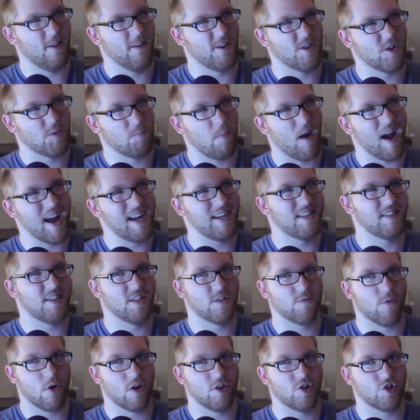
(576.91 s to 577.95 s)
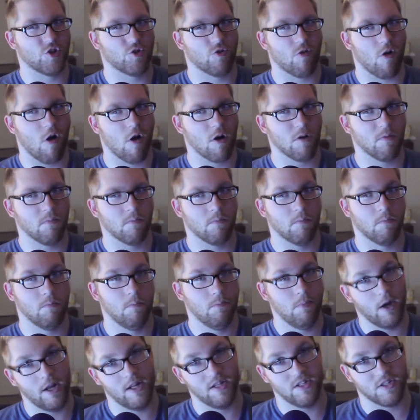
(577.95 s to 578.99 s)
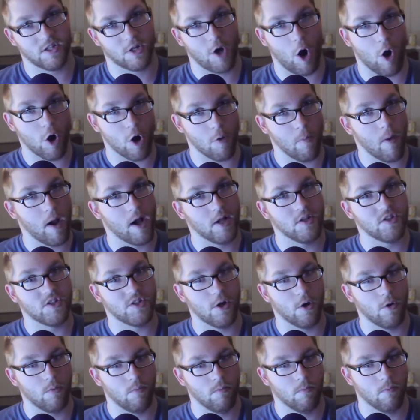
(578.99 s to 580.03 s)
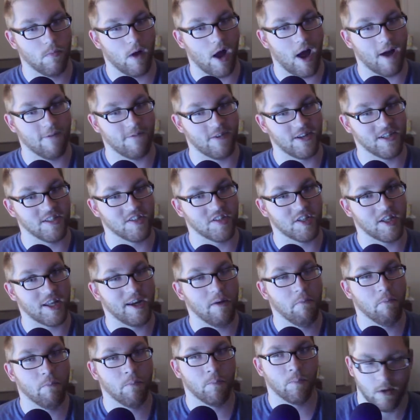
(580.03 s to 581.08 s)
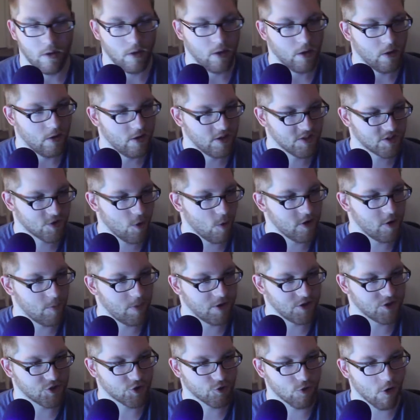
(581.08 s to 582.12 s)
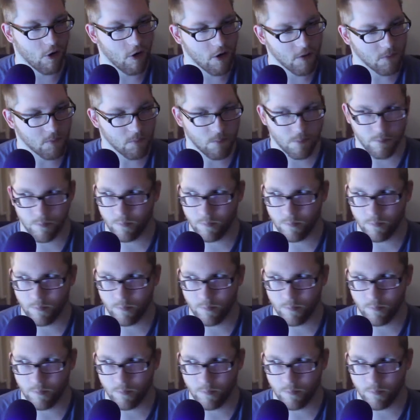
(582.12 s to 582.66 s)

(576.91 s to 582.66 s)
spice is very strong, but it's cardamom, so obviously it's going to be strong.